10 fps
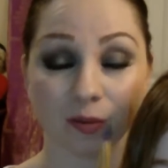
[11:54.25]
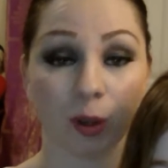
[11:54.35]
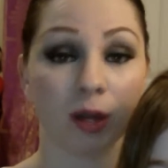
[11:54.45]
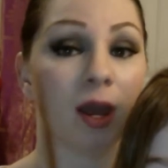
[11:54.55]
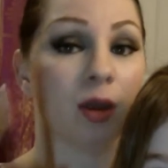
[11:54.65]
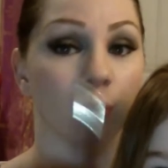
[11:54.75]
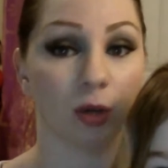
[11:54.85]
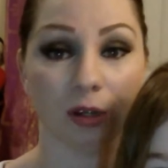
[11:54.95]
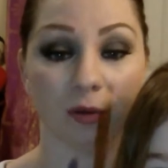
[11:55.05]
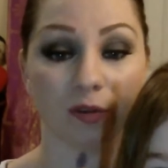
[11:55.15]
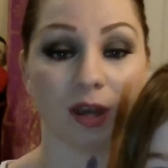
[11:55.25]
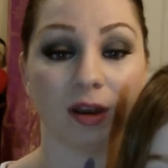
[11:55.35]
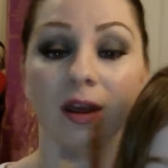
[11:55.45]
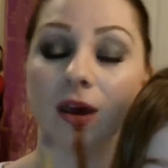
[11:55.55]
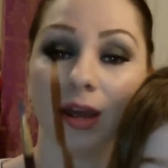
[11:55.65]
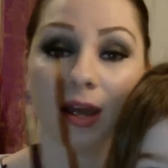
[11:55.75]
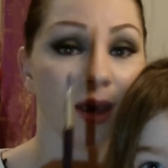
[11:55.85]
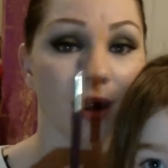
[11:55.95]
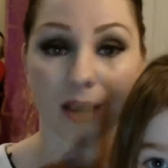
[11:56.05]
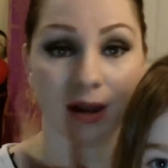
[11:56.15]
this one and reuse it.
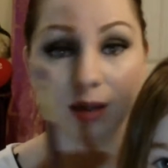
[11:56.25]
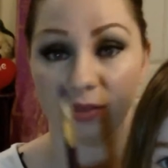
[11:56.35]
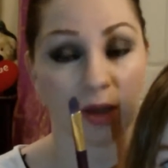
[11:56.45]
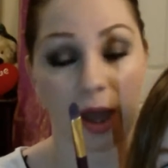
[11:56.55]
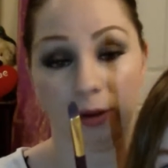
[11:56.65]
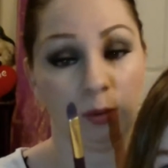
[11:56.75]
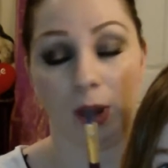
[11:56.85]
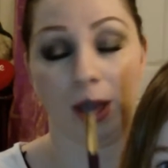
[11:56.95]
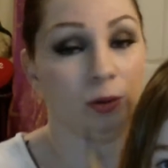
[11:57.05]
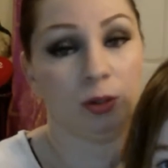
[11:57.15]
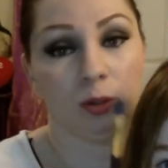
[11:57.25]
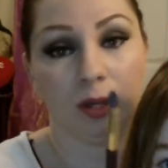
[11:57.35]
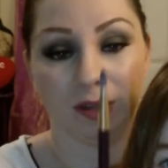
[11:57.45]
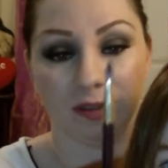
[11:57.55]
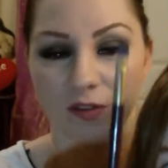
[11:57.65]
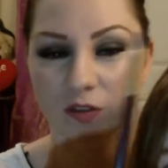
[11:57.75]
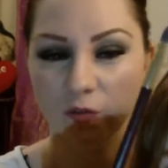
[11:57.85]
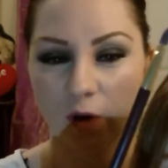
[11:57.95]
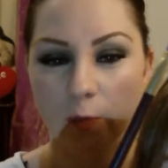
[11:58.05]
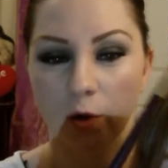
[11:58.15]
I don't know. This
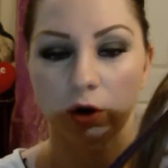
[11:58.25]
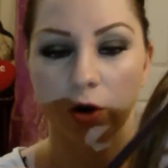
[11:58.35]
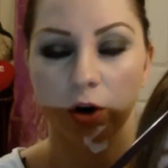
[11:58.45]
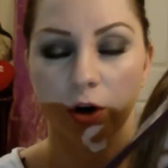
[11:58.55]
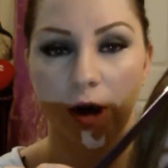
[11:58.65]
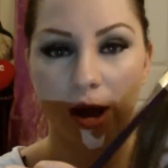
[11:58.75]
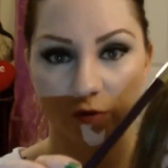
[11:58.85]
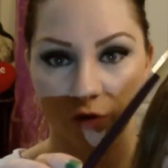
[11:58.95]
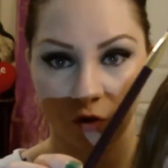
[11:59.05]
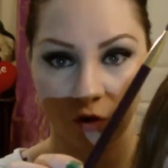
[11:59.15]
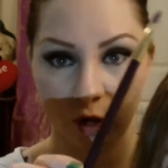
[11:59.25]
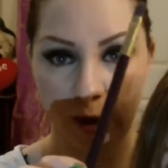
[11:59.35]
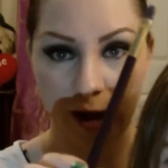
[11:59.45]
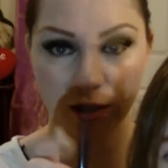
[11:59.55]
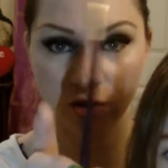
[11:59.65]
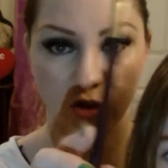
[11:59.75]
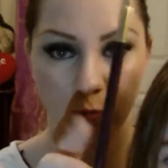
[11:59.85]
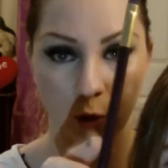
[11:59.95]
is from her anniversary package, the